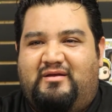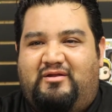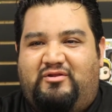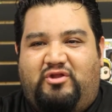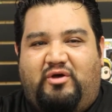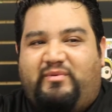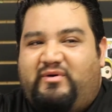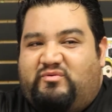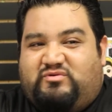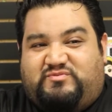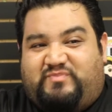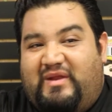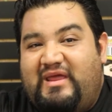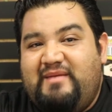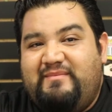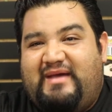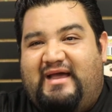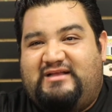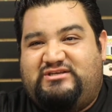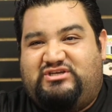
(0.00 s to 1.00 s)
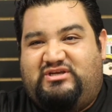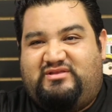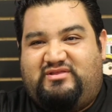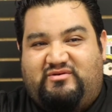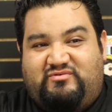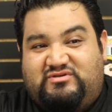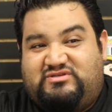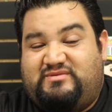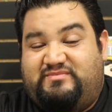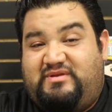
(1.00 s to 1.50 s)
nobody was playing Magic,
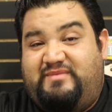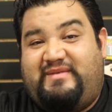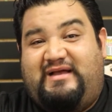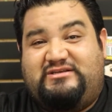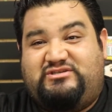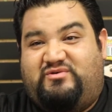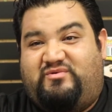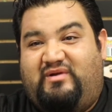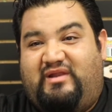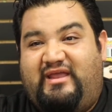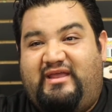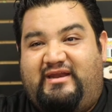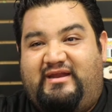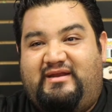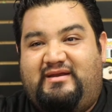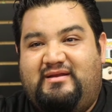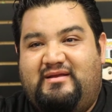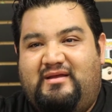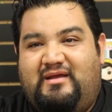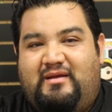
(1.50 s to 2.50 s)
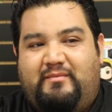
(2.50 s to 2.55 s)
there was something Magic related,